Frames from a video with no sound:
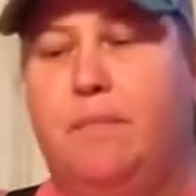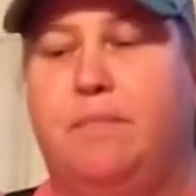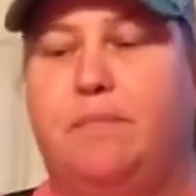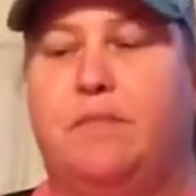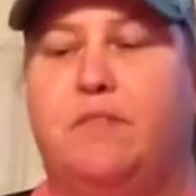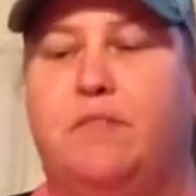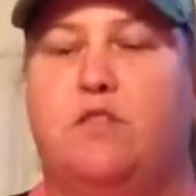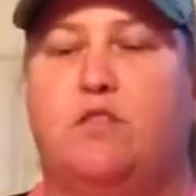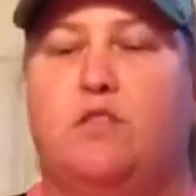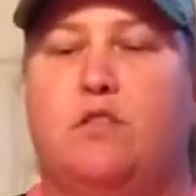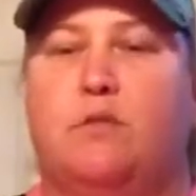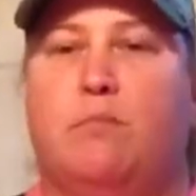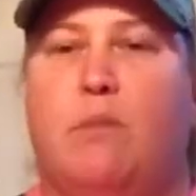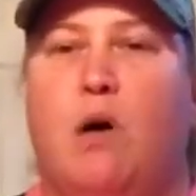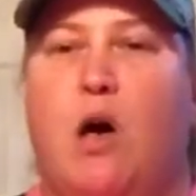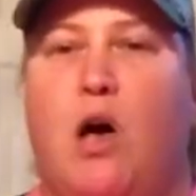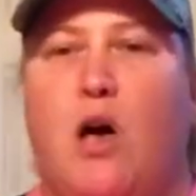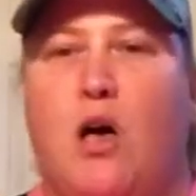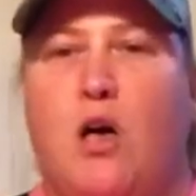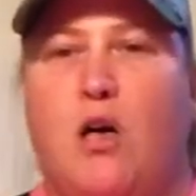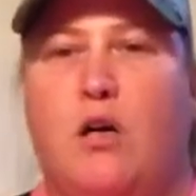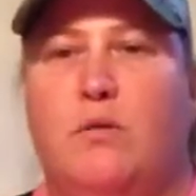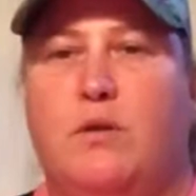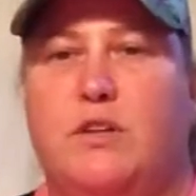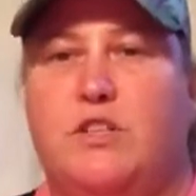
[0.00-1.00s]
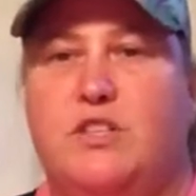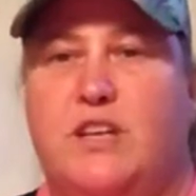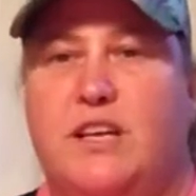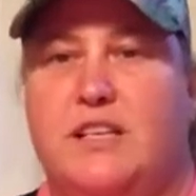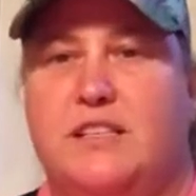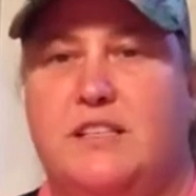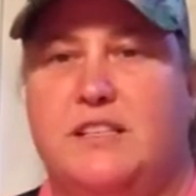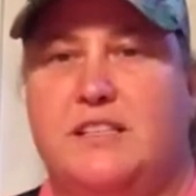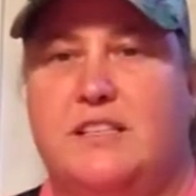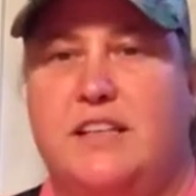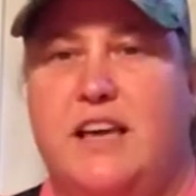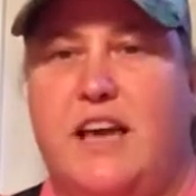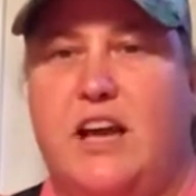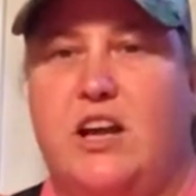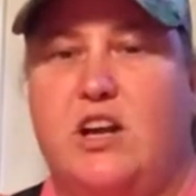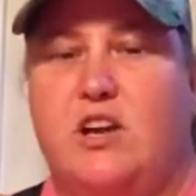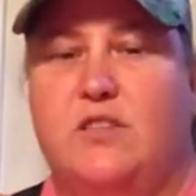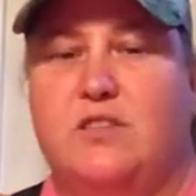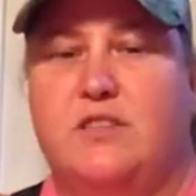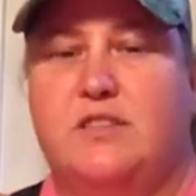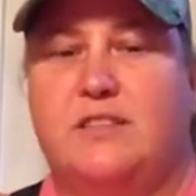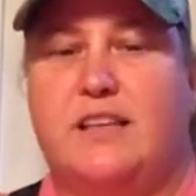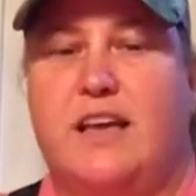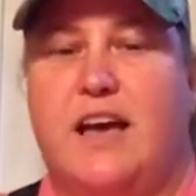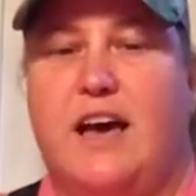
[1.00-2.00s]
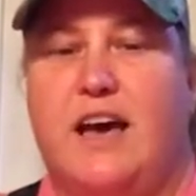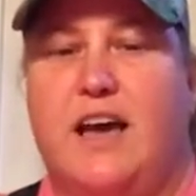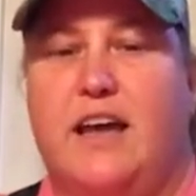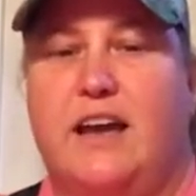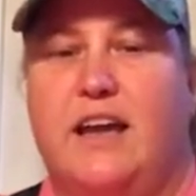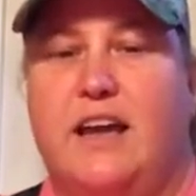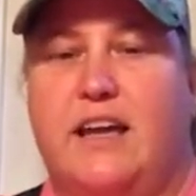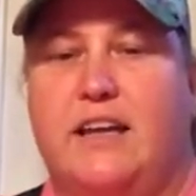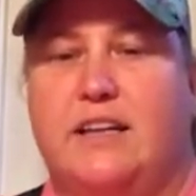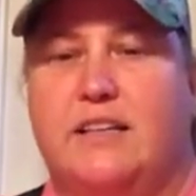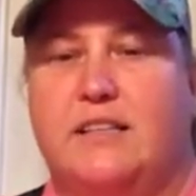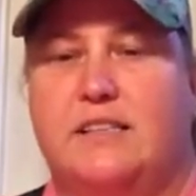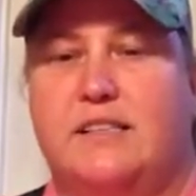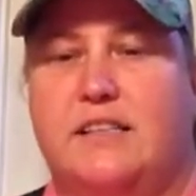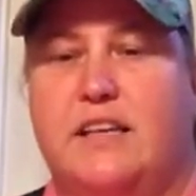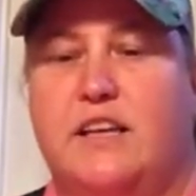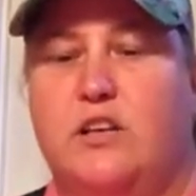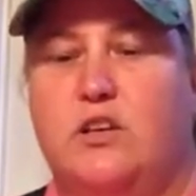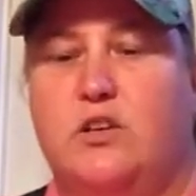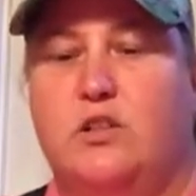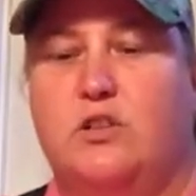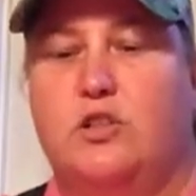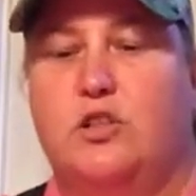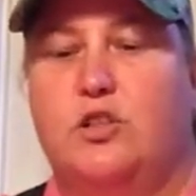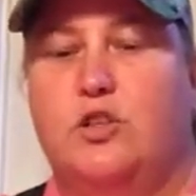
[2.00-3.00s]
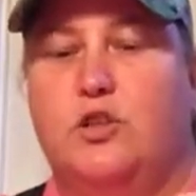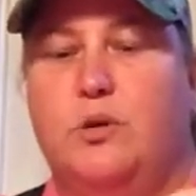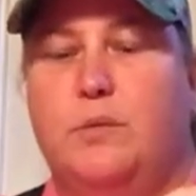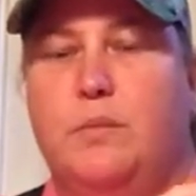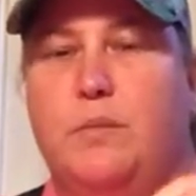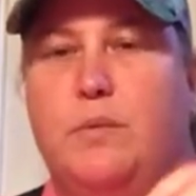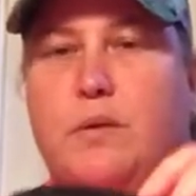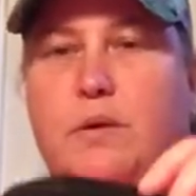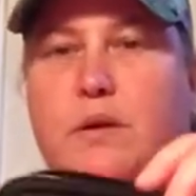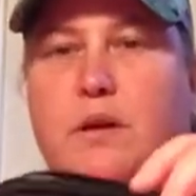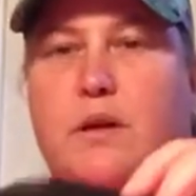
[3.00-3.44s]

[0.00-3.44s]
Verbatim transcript: small, which has the tag on the side and a single loop.